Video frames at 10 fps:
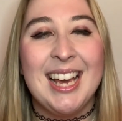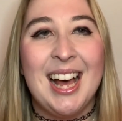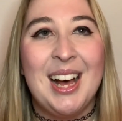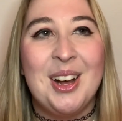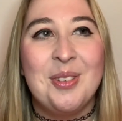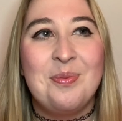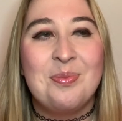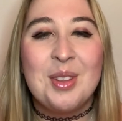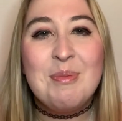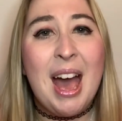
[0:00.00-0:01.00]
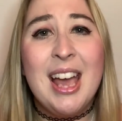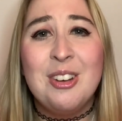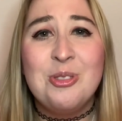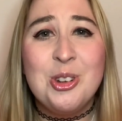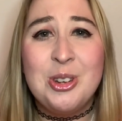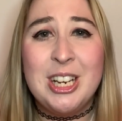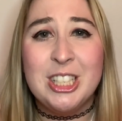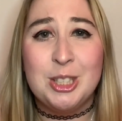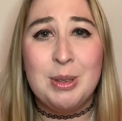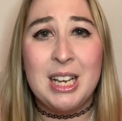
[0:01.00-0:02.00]
Matt and Rudy,
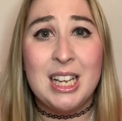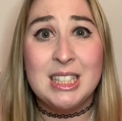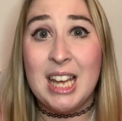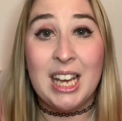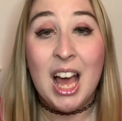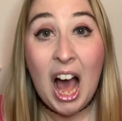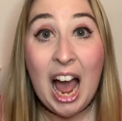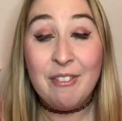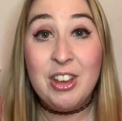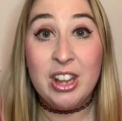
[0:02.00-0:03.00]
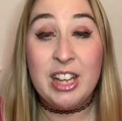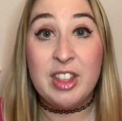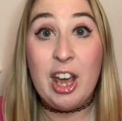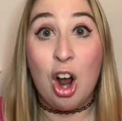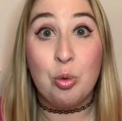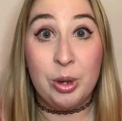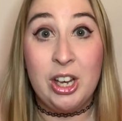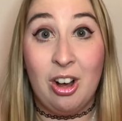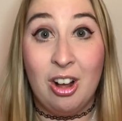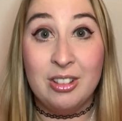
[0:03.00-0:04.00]
just because like I feel like they are
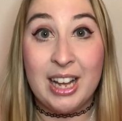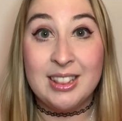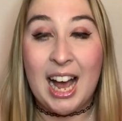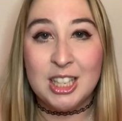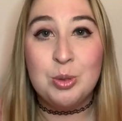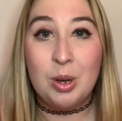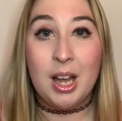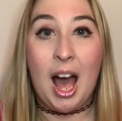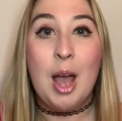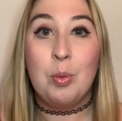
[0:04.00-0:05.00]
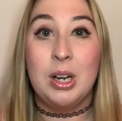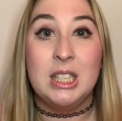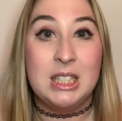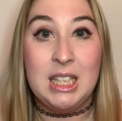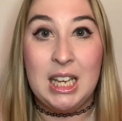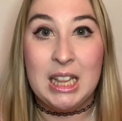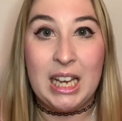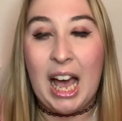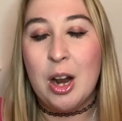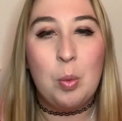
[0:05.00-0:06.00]
real. Like that's what I want to see.
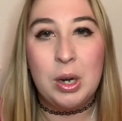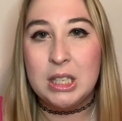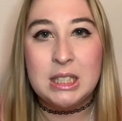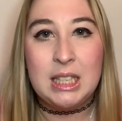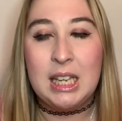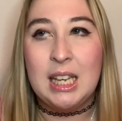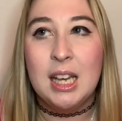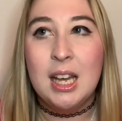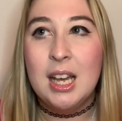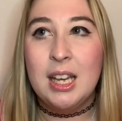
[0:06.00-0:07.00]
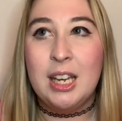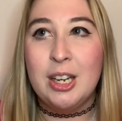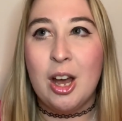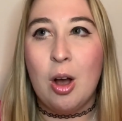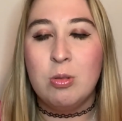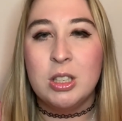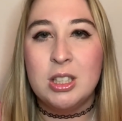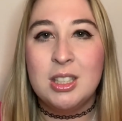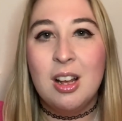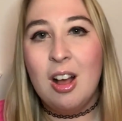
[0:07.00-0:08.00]
Like I don't want to see, you know,
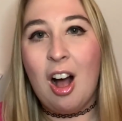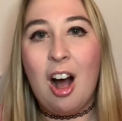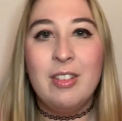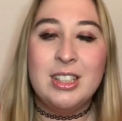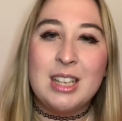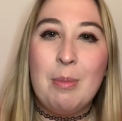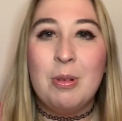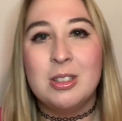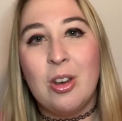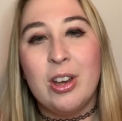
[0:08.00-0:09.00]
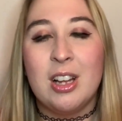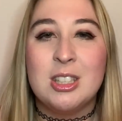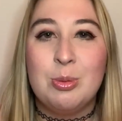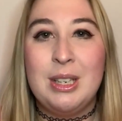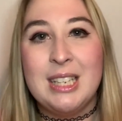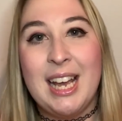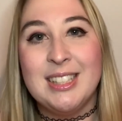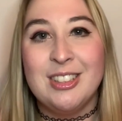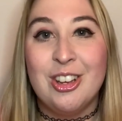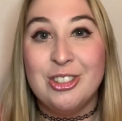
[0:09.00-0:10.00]
just all these couples going on sweet
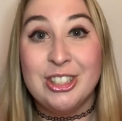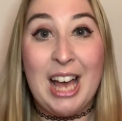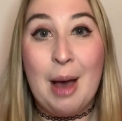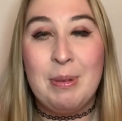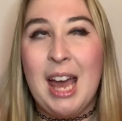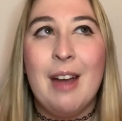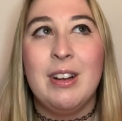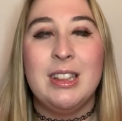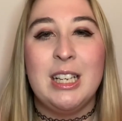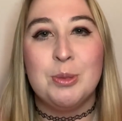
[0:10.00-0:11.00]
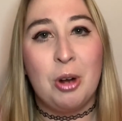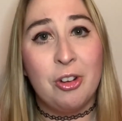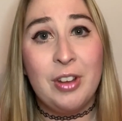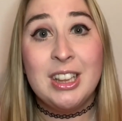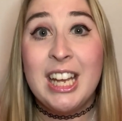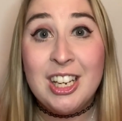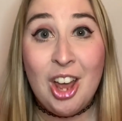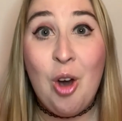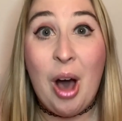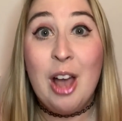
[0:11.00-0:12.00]
dates and they're just happy, everything's perfect. Like
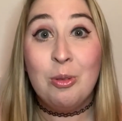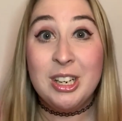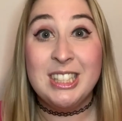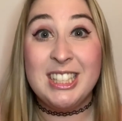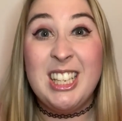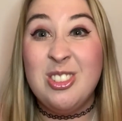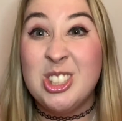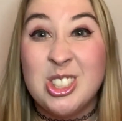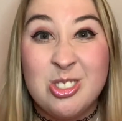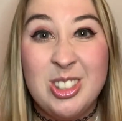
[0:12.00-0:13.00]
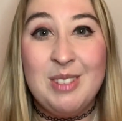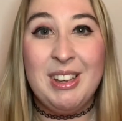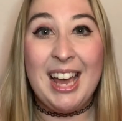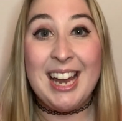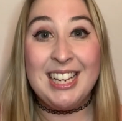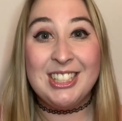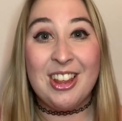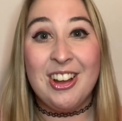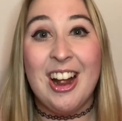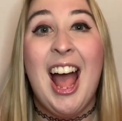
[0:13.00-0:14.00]
no, I want to see you screaming at each
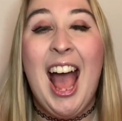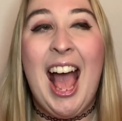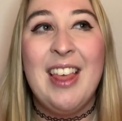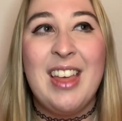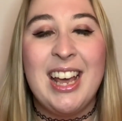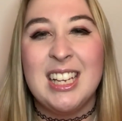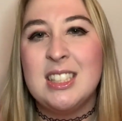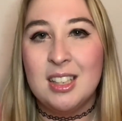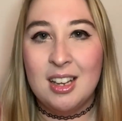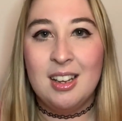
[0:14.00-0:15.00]
other and like, cuz